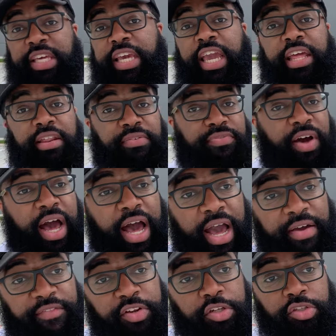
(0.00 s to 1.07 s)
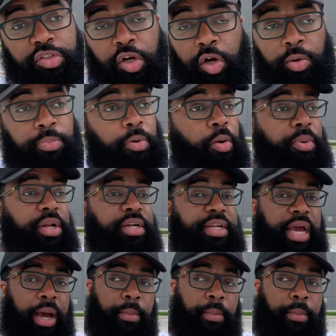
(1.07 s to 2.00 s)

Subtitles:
E85 and a turbo and a